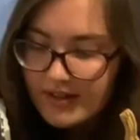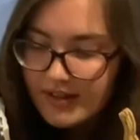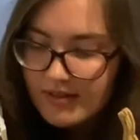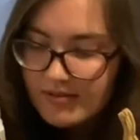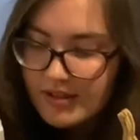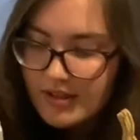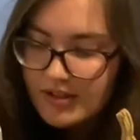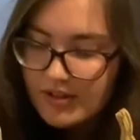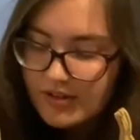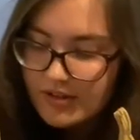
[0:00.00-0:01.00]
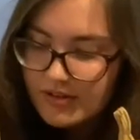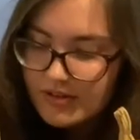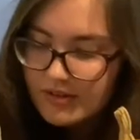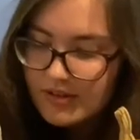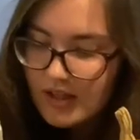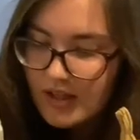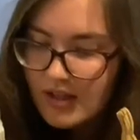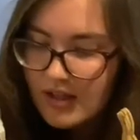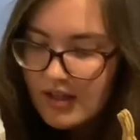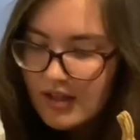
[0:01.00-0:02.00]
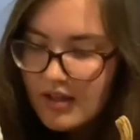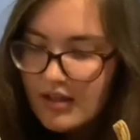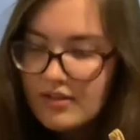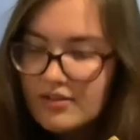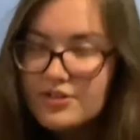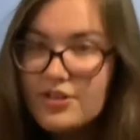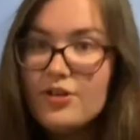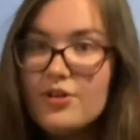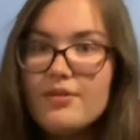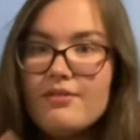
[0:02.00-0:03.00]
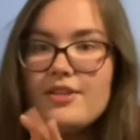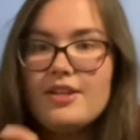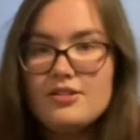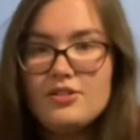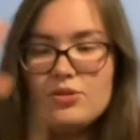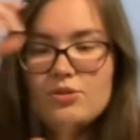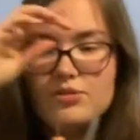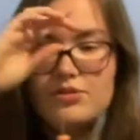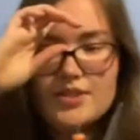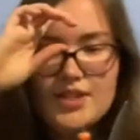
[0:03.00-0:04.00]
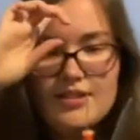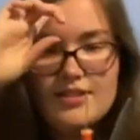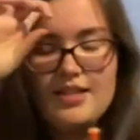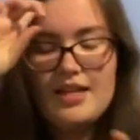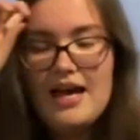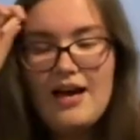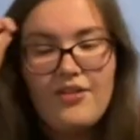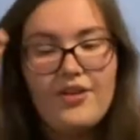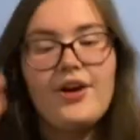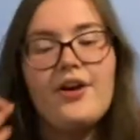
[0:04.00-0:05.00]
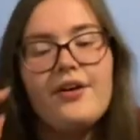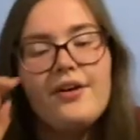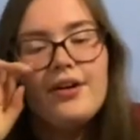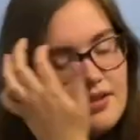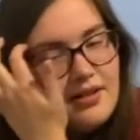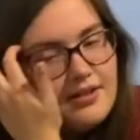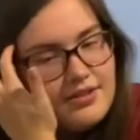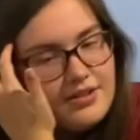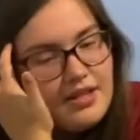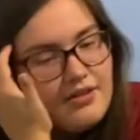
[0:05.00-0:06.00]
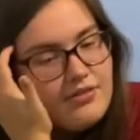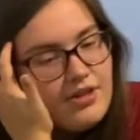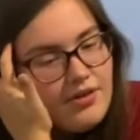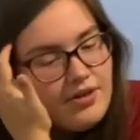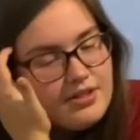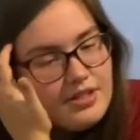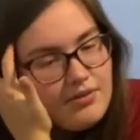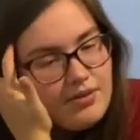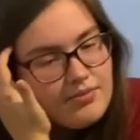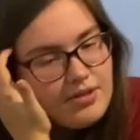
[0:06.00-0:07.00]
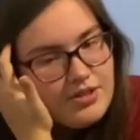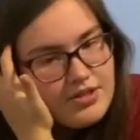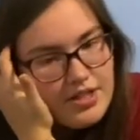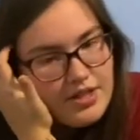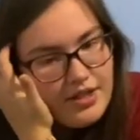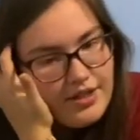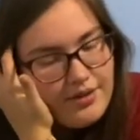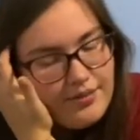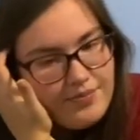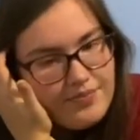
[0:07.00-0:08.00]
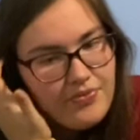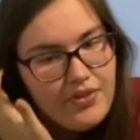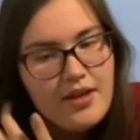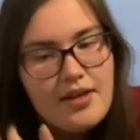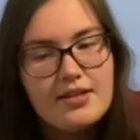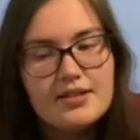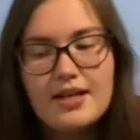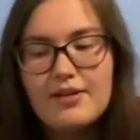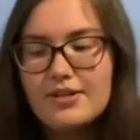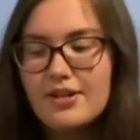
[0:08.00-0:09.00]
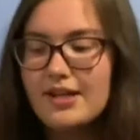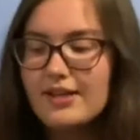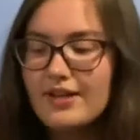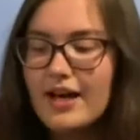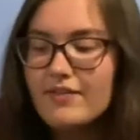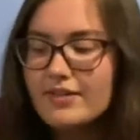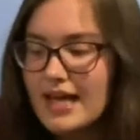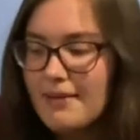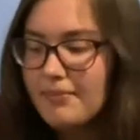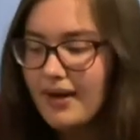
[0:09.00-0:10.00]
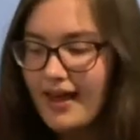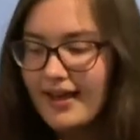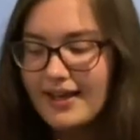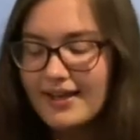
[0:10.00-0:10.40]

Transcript: I'm going to use two of these tools and see how they go. I just have no idea what I'm going to do. So I don't even have a template.